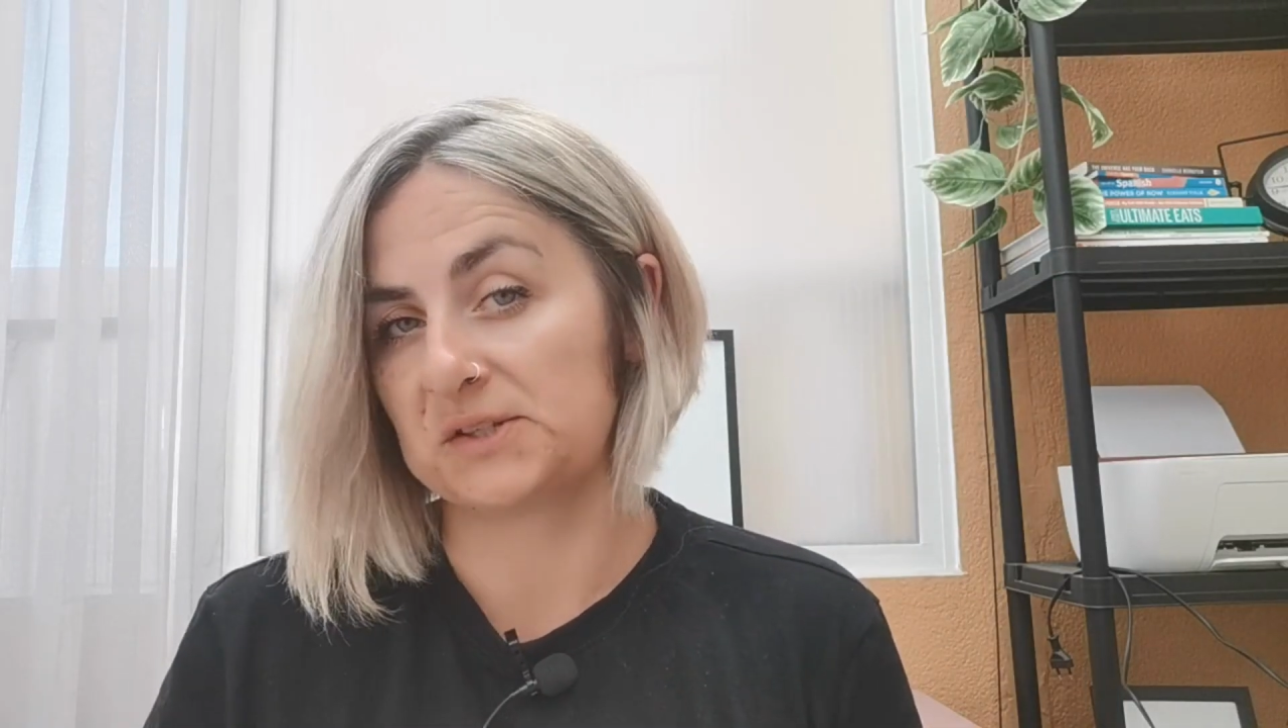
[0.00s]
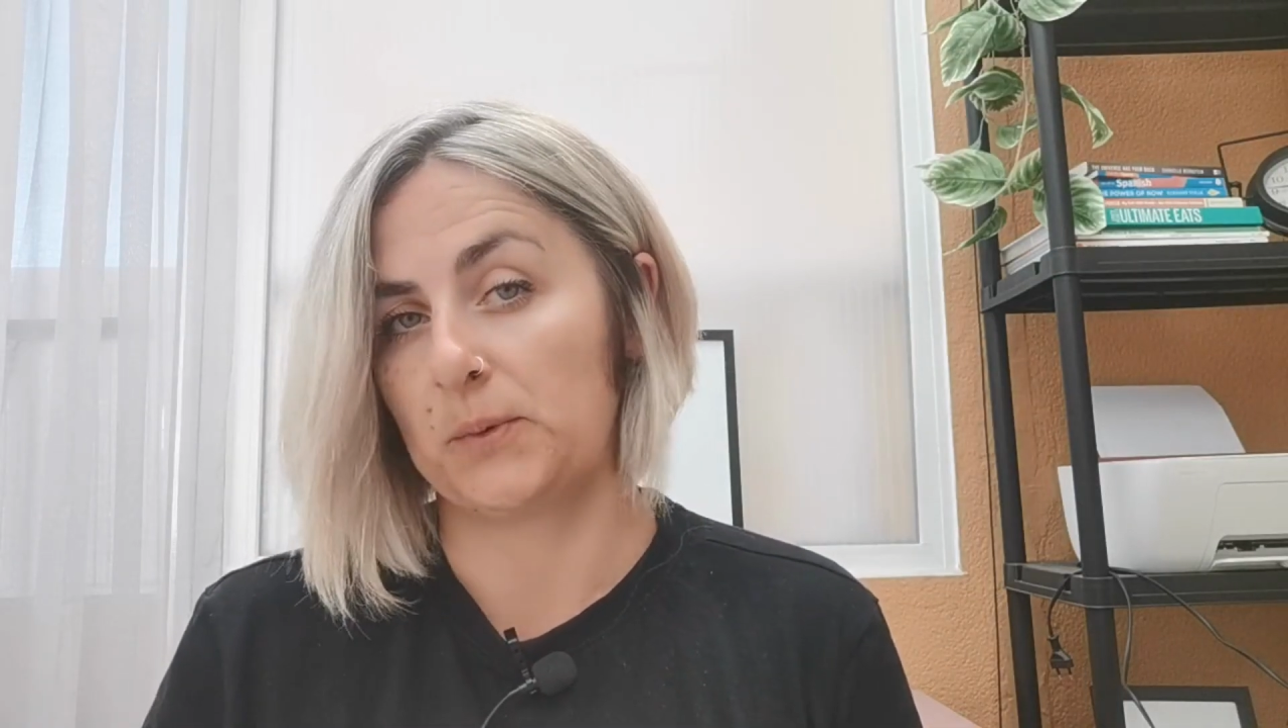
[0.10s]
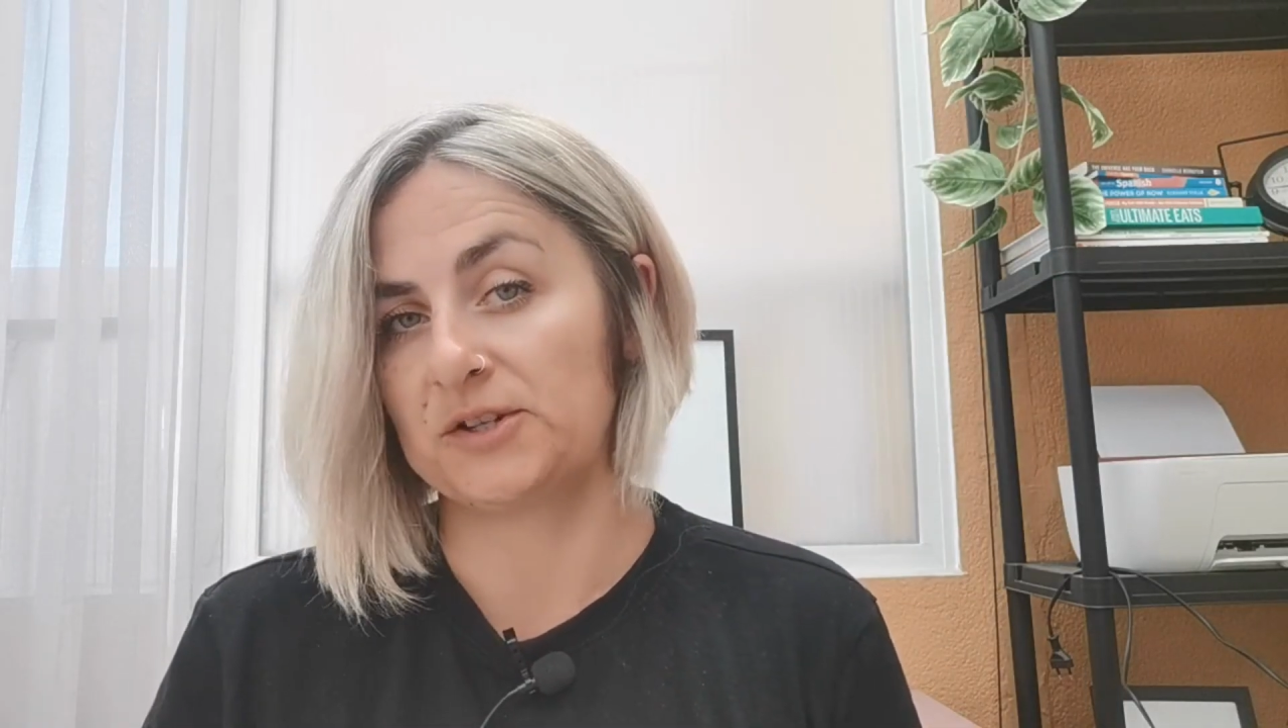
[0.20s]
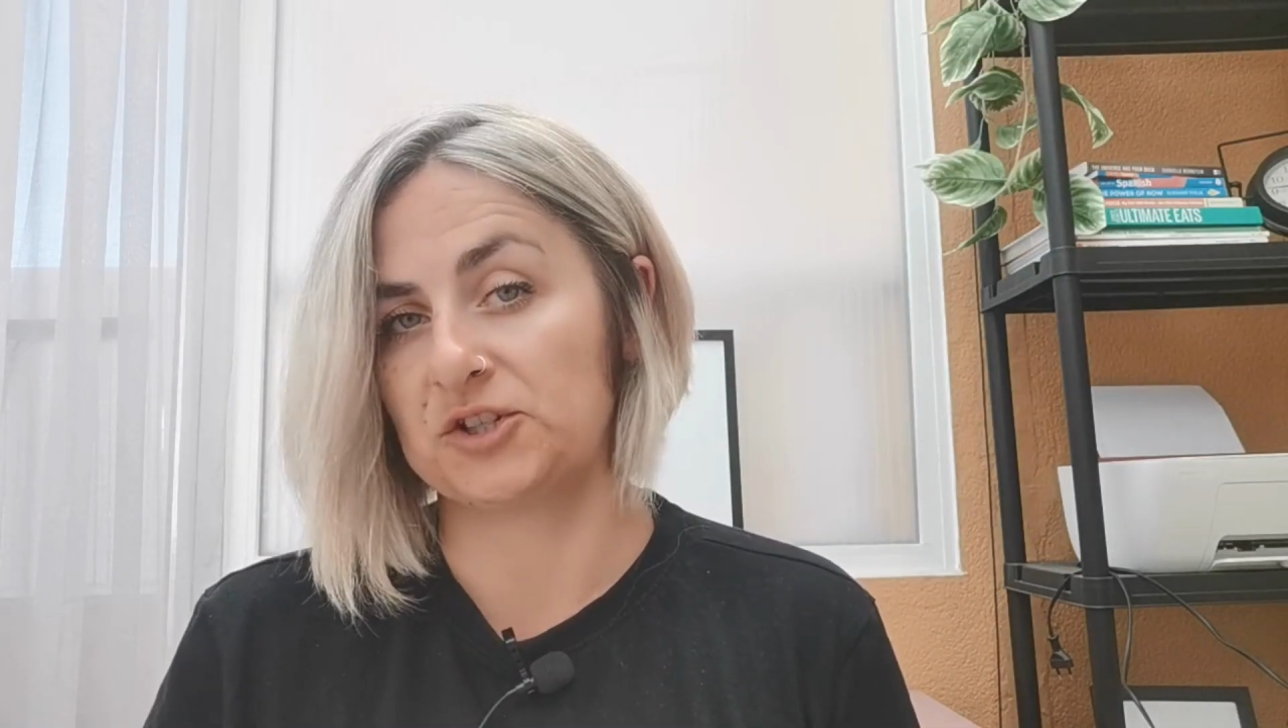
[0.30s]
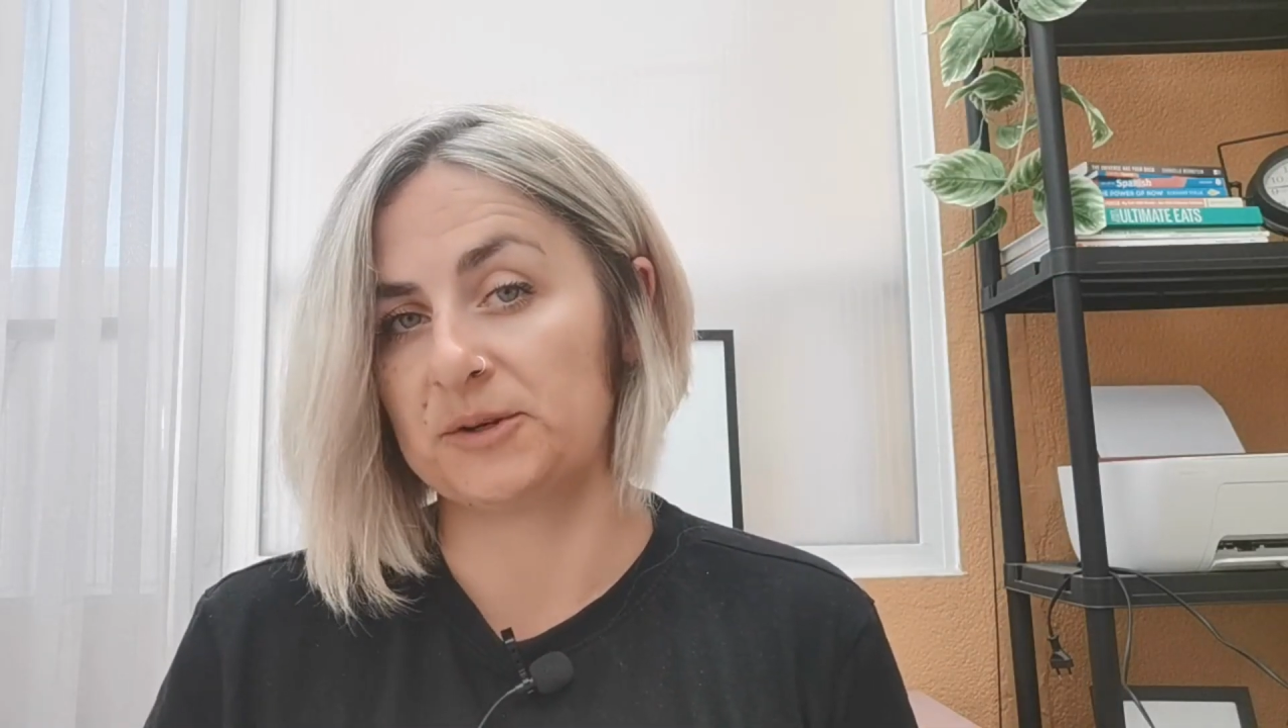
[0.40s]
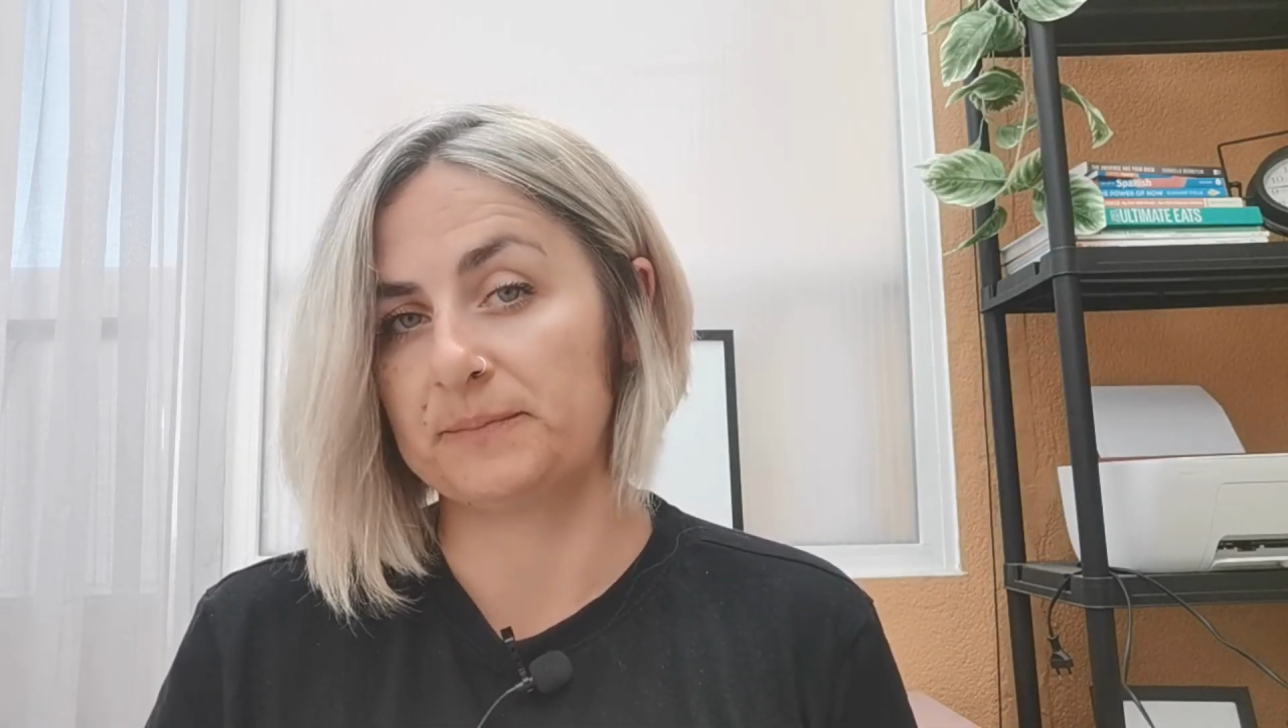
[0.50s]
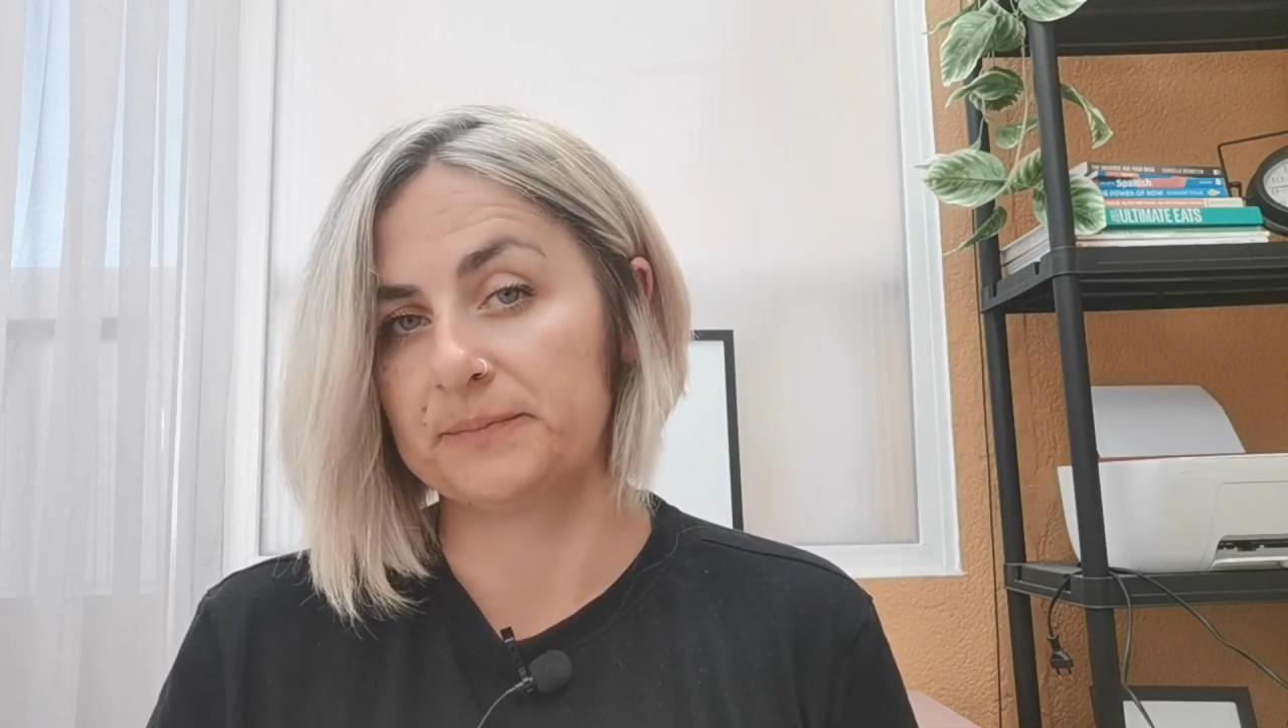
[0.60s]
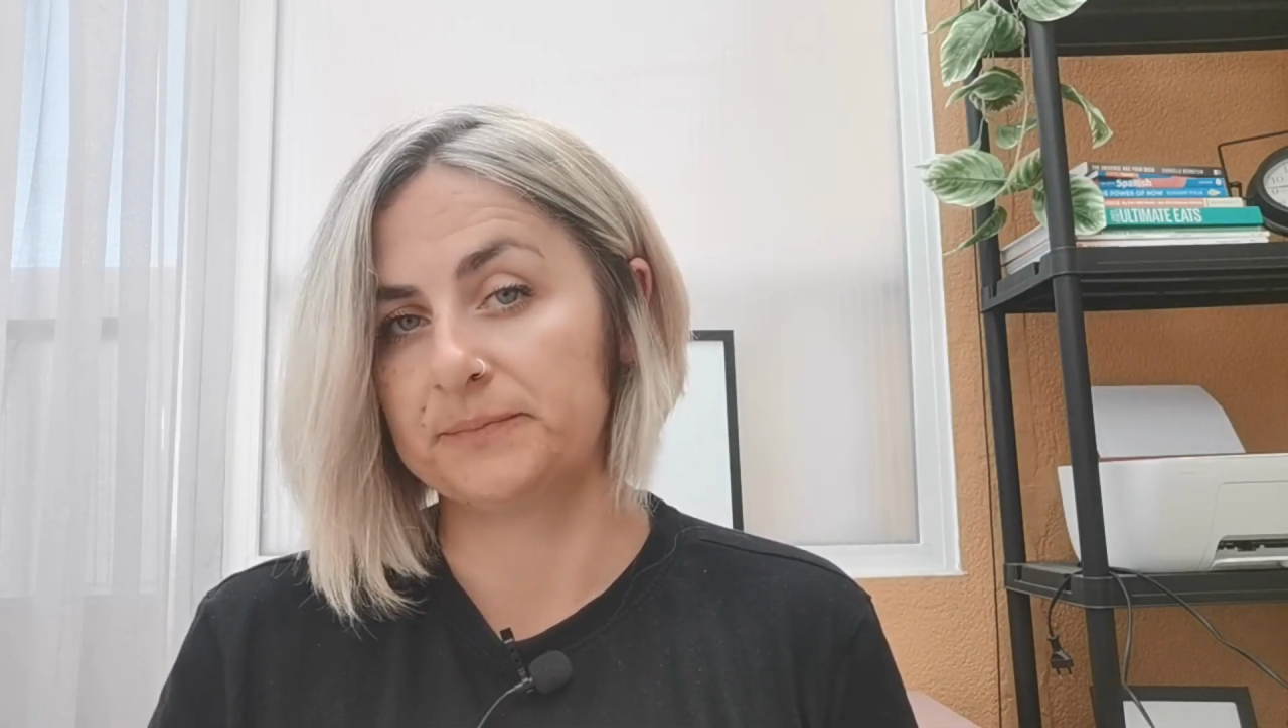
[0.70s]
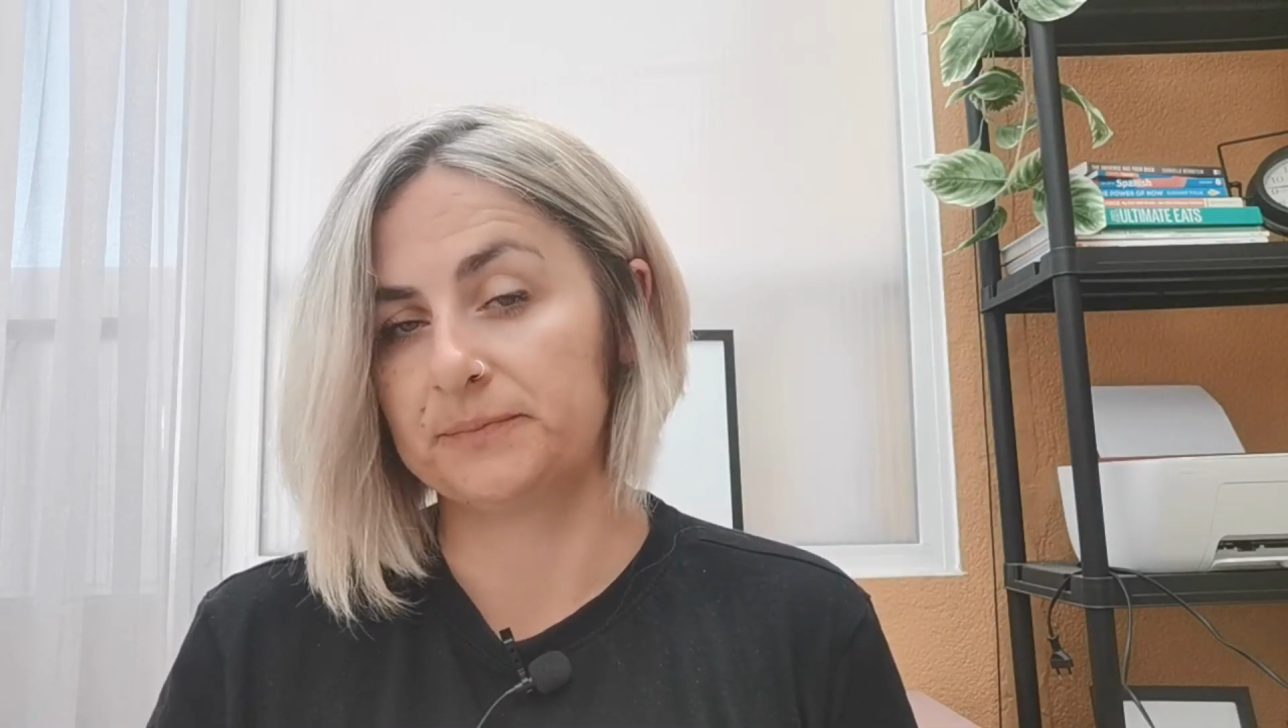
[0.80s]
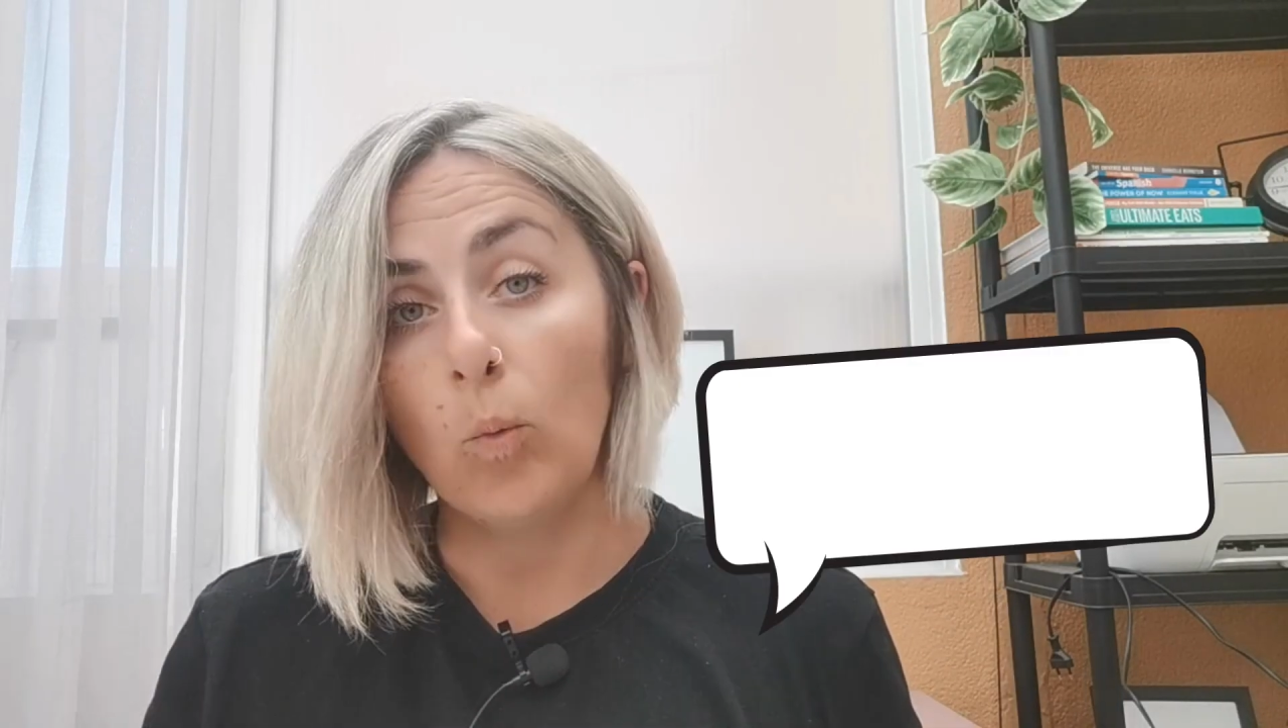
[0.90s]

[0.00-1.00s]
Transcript: this question.